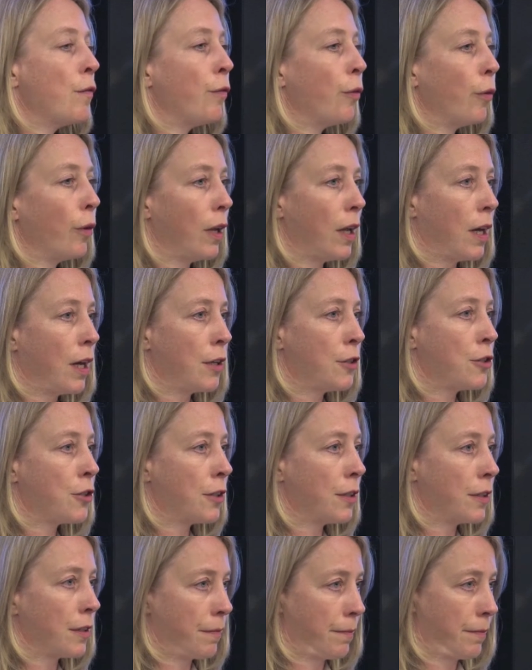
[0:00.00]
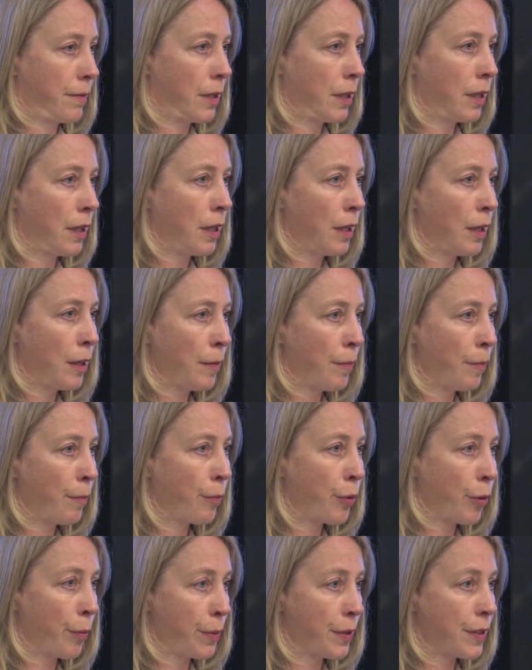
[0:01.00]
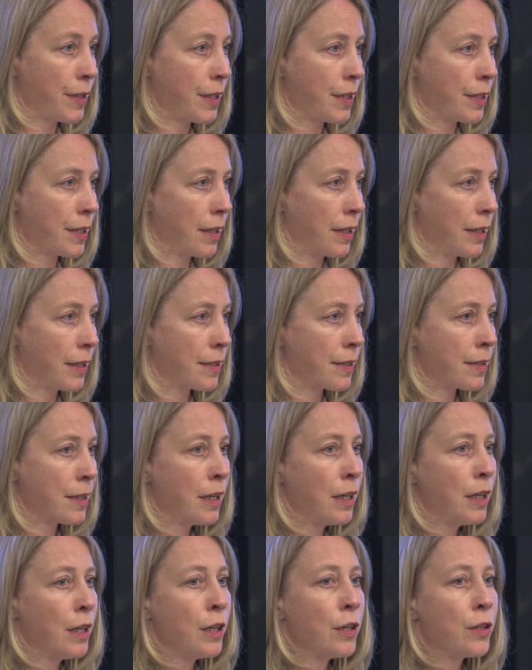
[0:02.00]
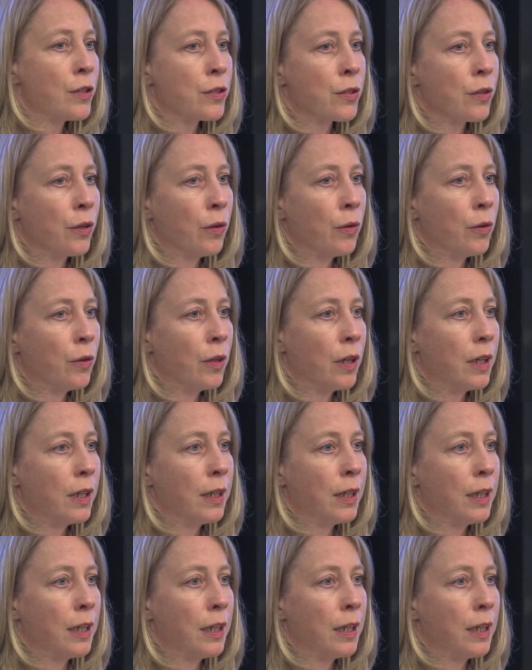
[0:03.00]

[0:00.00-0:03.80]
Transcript: larger property sites. So